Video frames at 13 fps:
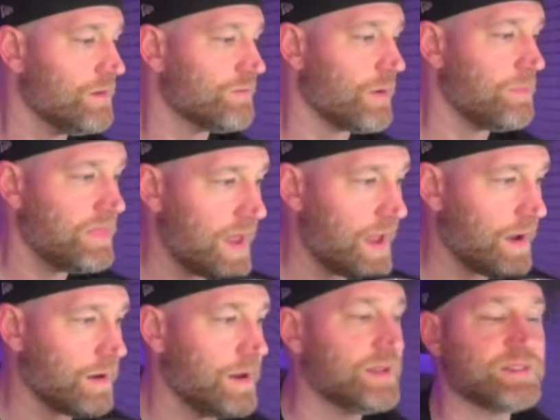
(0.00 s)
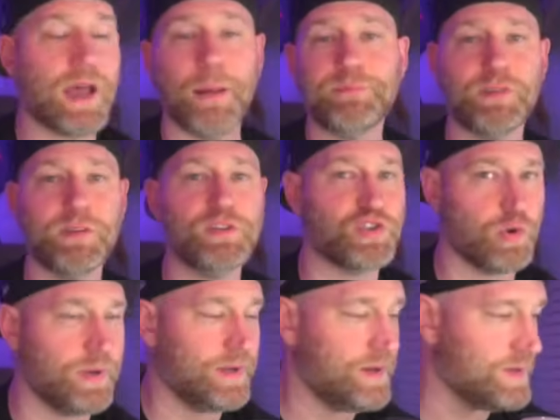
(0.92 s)
From there, it's up to the
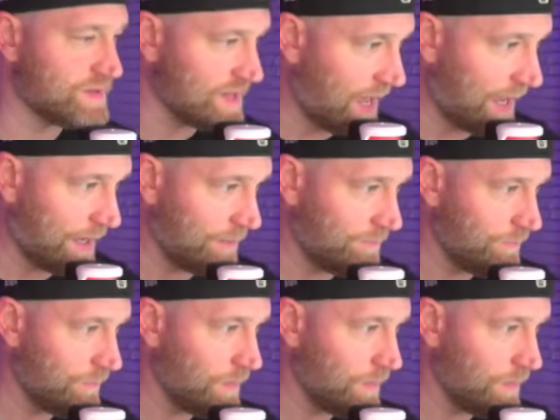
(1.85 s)
jury to decide.